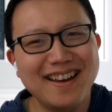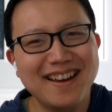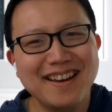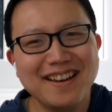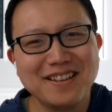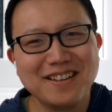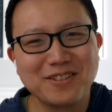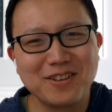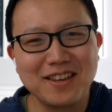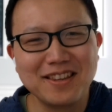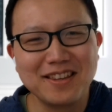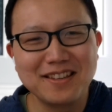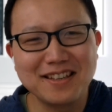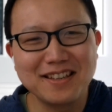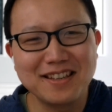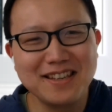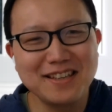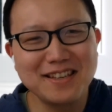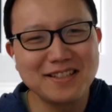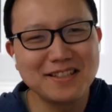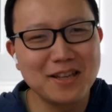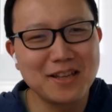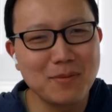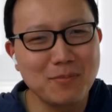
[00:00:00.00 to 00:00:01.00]
So I think the key
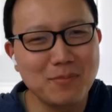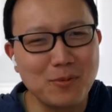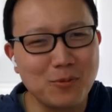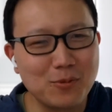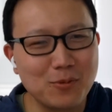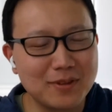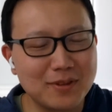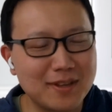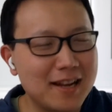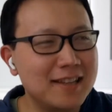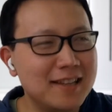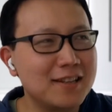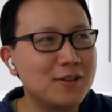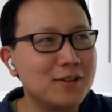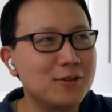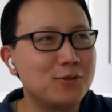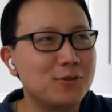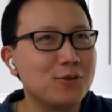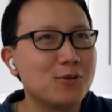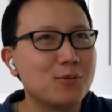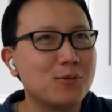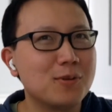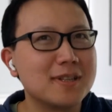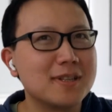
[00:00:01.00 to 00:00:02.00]
step that I didn't
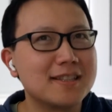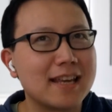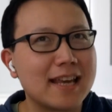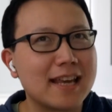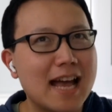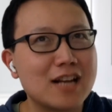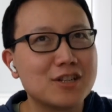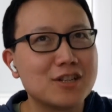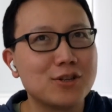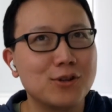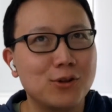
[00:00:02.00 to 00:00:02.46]
do was like actually